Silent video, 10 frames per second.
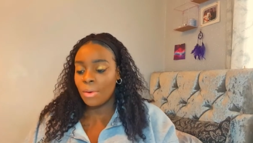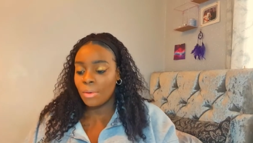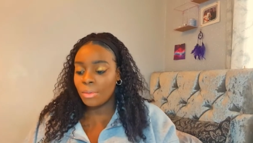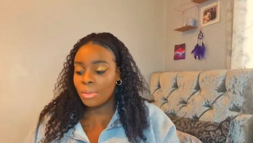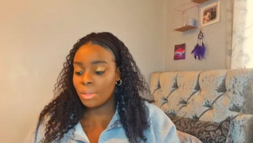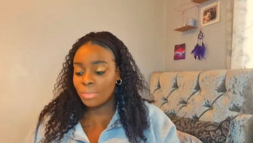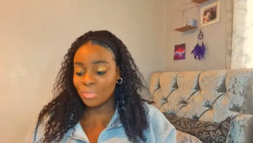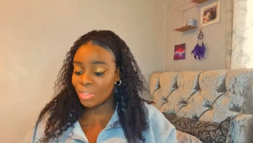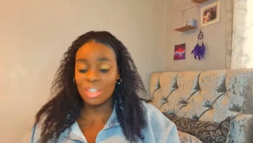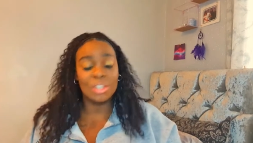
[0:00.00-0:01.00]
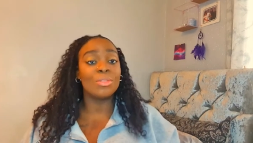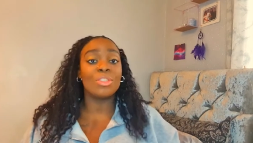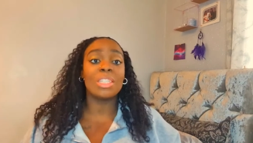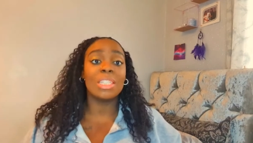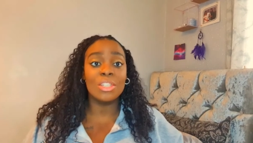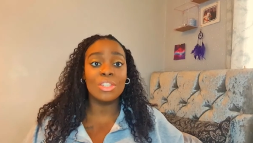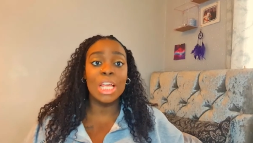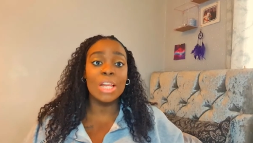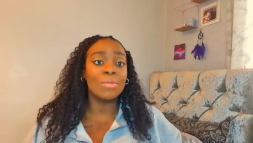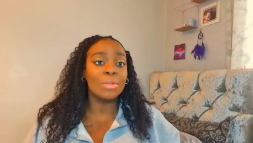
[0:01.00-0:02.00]
or you know, just in
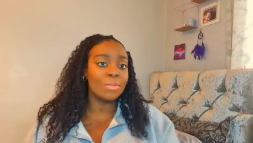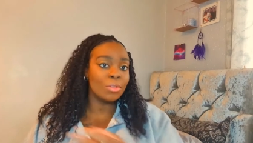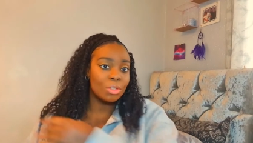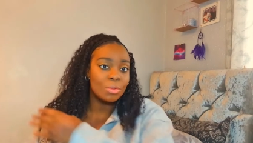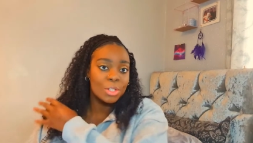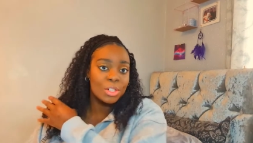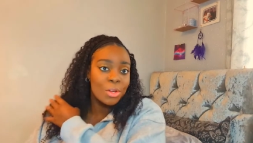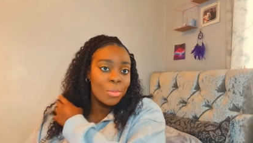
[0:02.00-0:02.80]
general if you just want to know